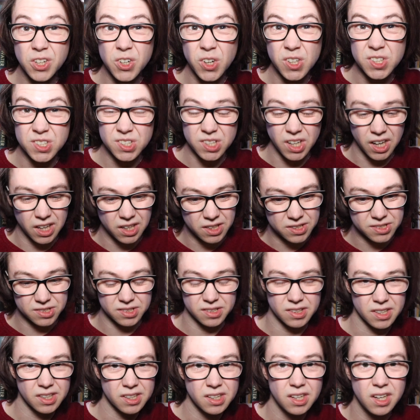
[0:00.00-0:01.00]
Got a stylus
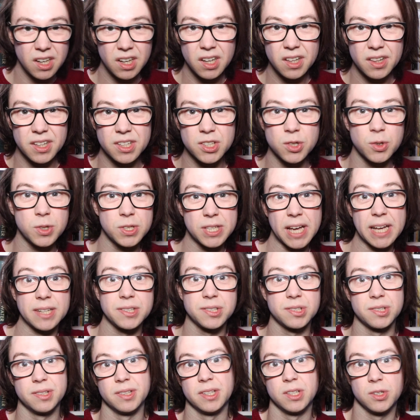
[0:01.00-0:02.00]
and they do a
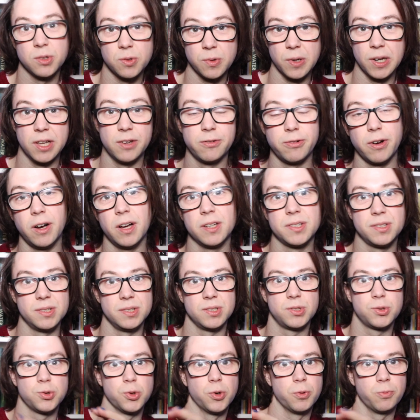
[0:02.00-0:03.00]
test and they do it really fast and
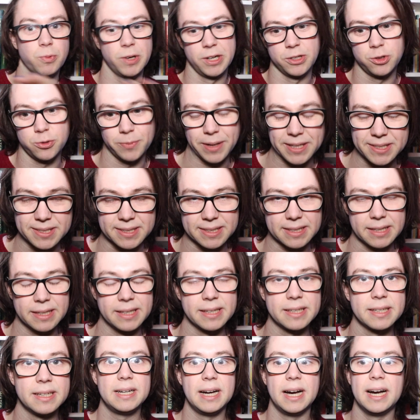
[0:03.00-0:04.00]
it's drawn really dramatically.